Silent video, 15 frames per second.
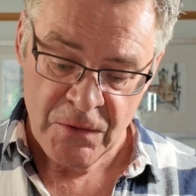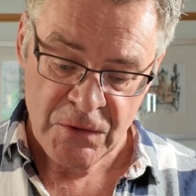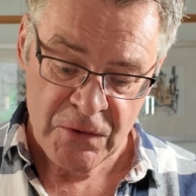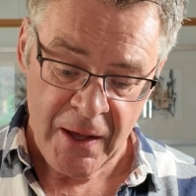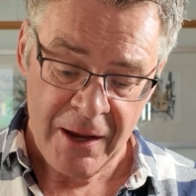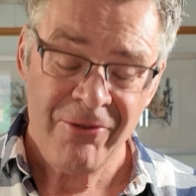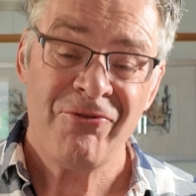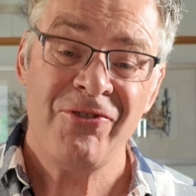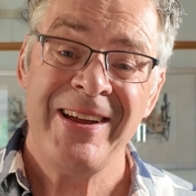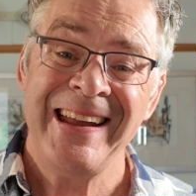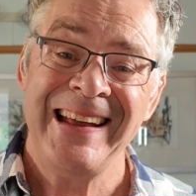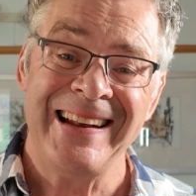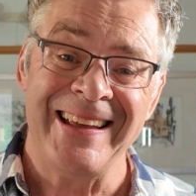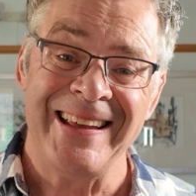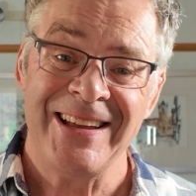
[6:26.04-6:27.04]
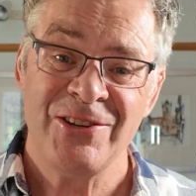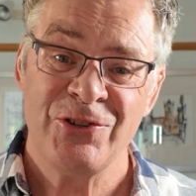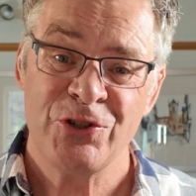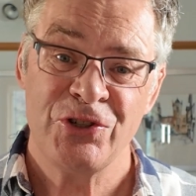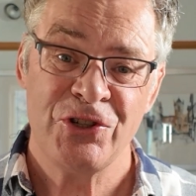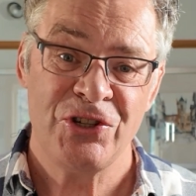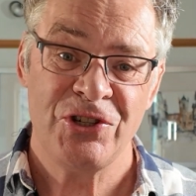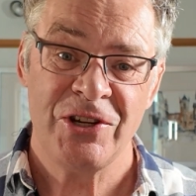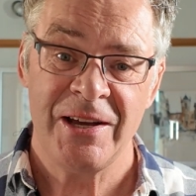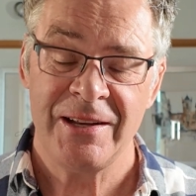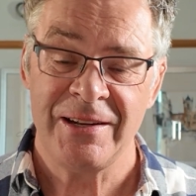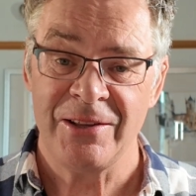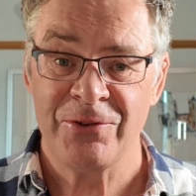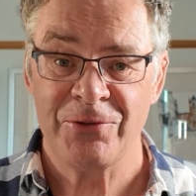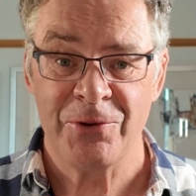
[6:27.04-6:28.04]
So that really is just a
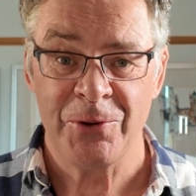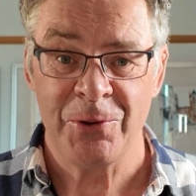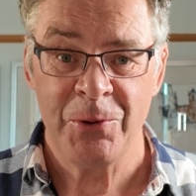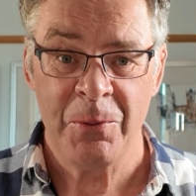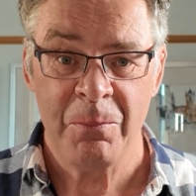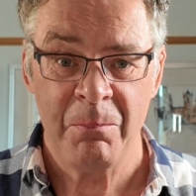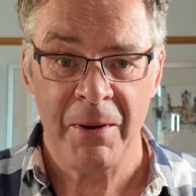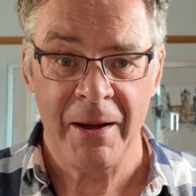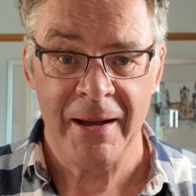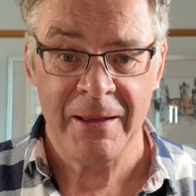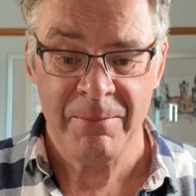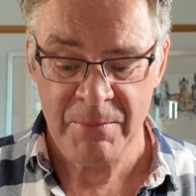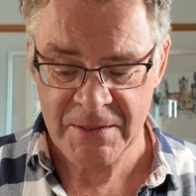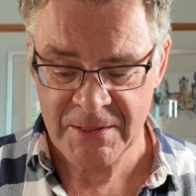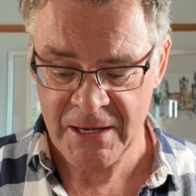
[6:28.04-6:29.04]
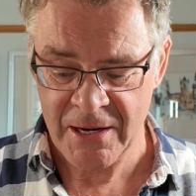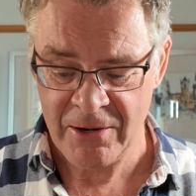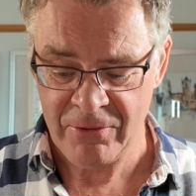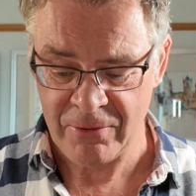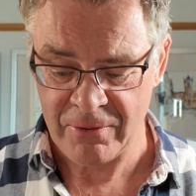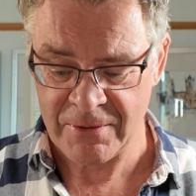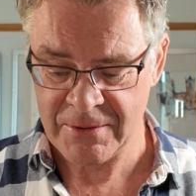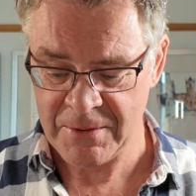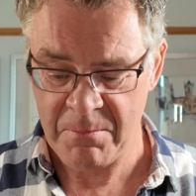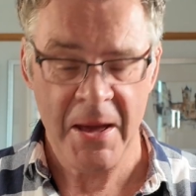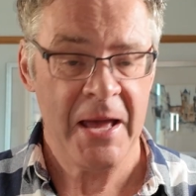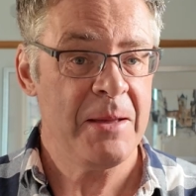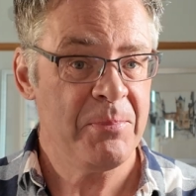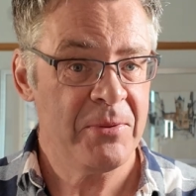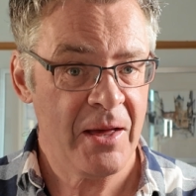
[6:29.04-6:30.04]
journey through my materials, the
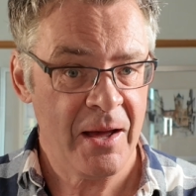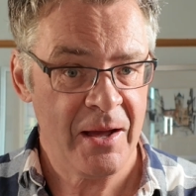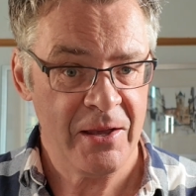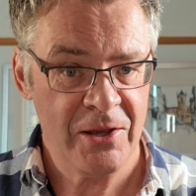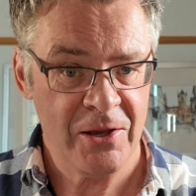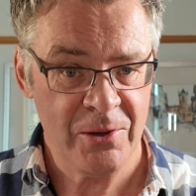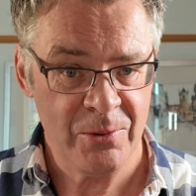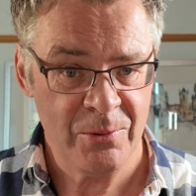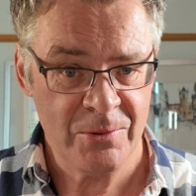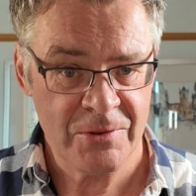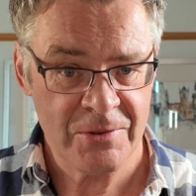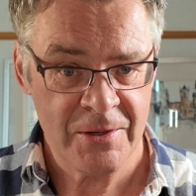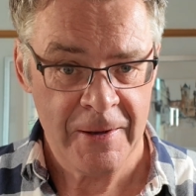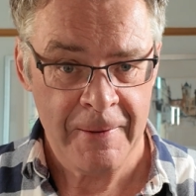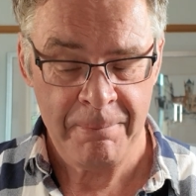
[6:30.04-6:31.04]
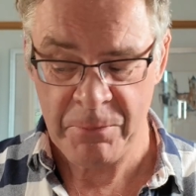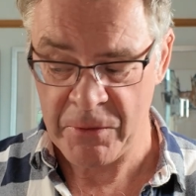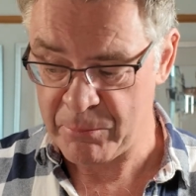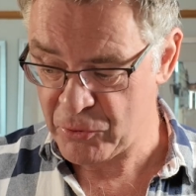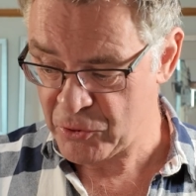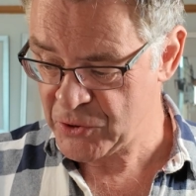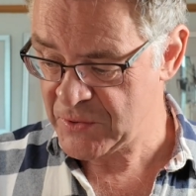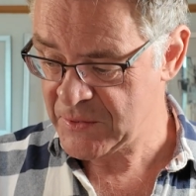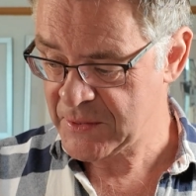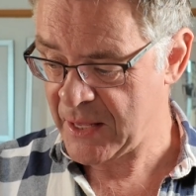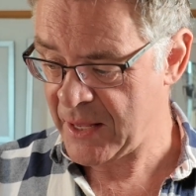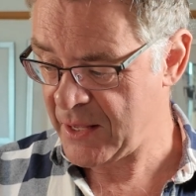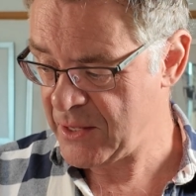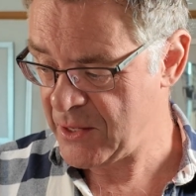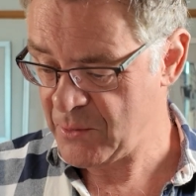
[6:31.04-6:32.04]
paper that I use, the brushes
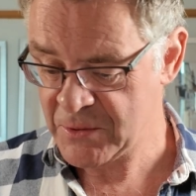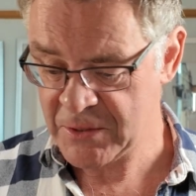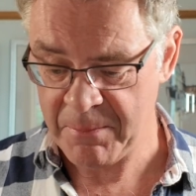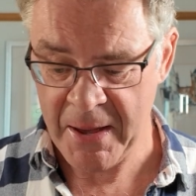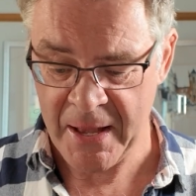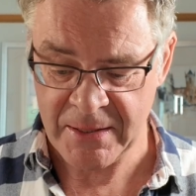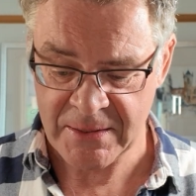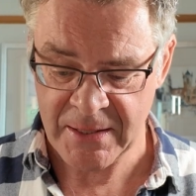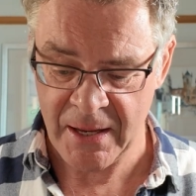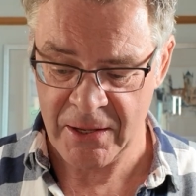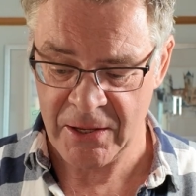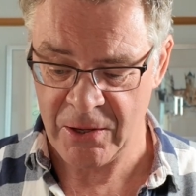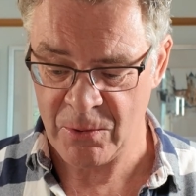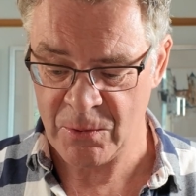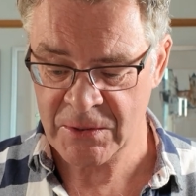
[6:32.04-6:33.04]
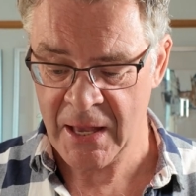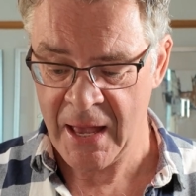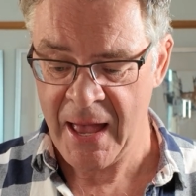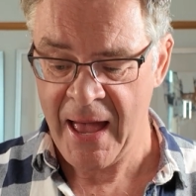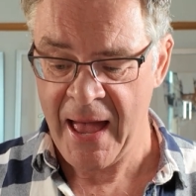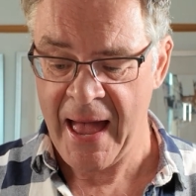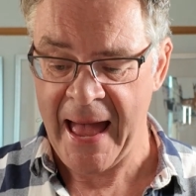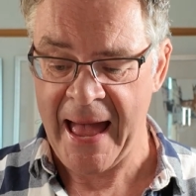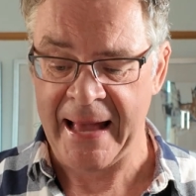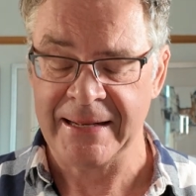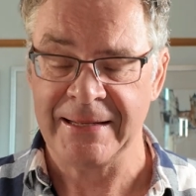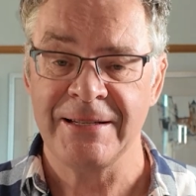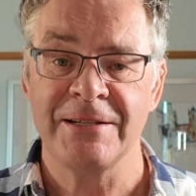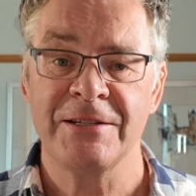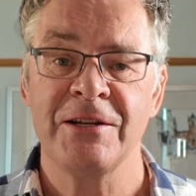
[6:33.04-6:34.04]
that I use, the pens that I use,
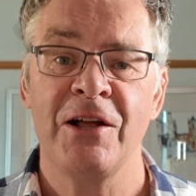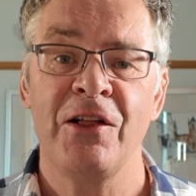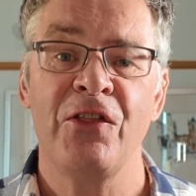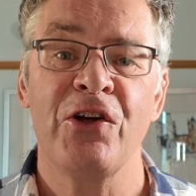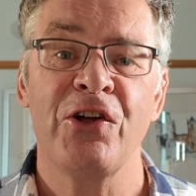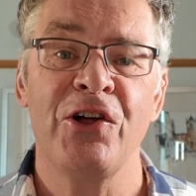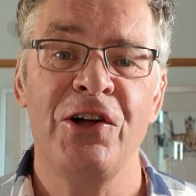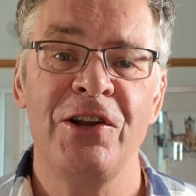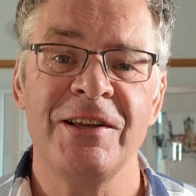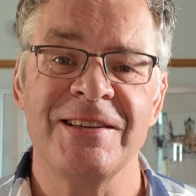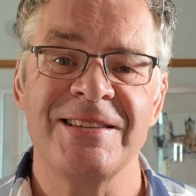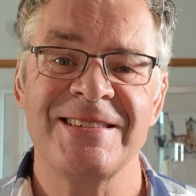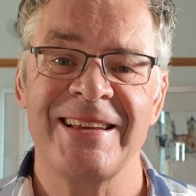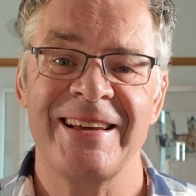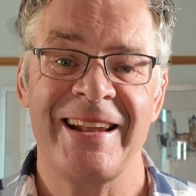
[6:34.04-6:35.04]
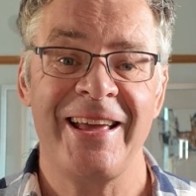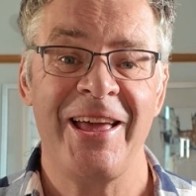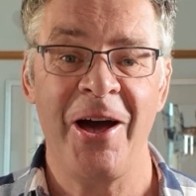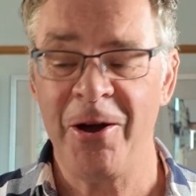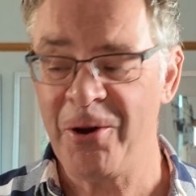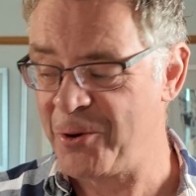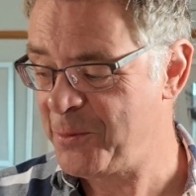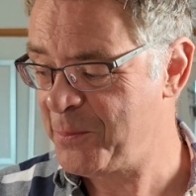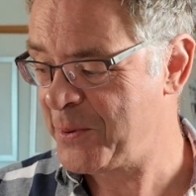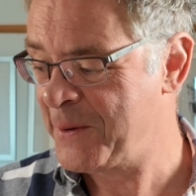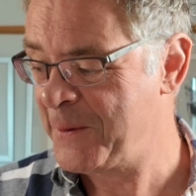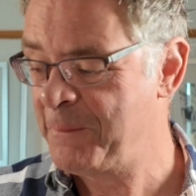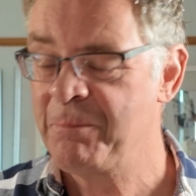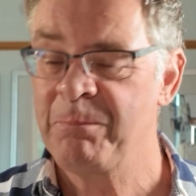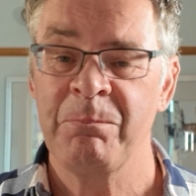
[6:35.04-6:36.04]
and the colours. And I hope
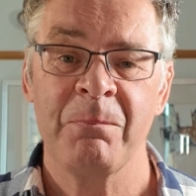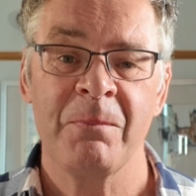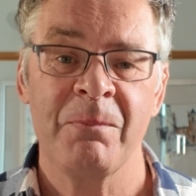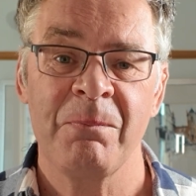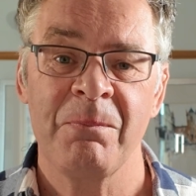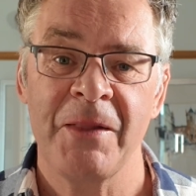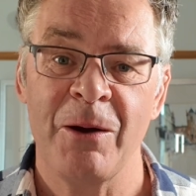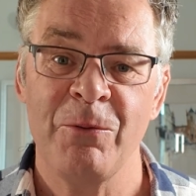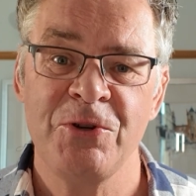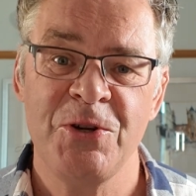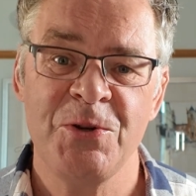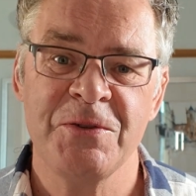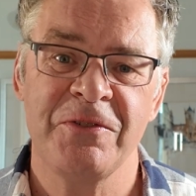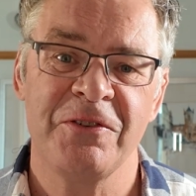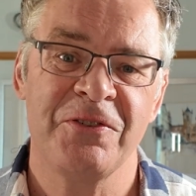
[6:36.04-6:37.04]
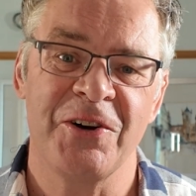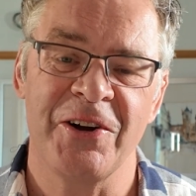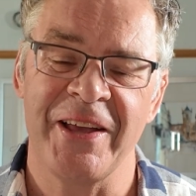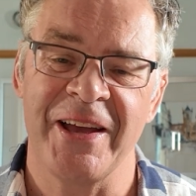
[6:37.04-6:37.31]
that was useful for